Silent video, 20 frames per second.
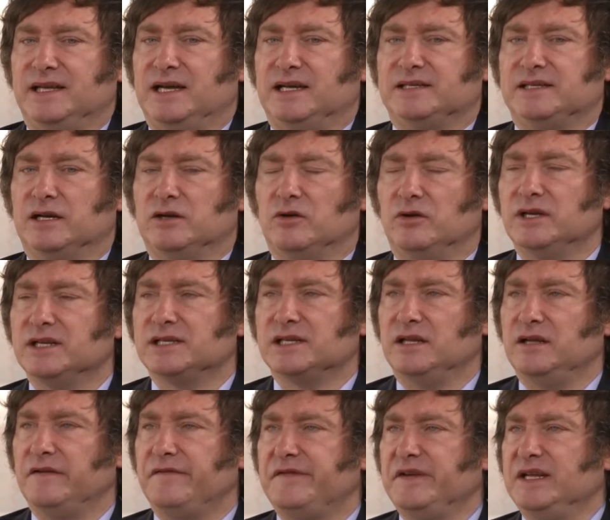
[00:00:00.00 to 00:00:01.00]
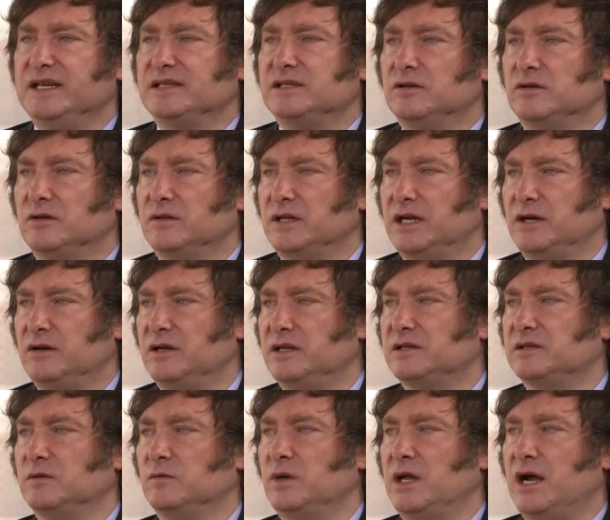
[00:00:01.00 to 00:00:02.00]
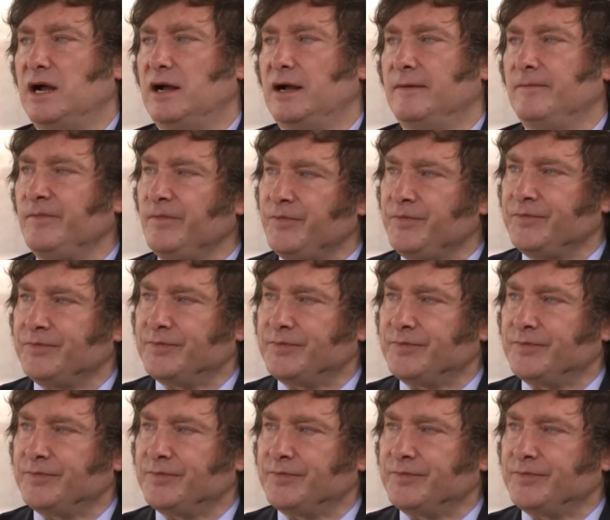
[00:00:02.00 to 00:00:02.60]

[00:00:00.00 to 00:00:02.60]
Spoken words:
that in a world of broken politics,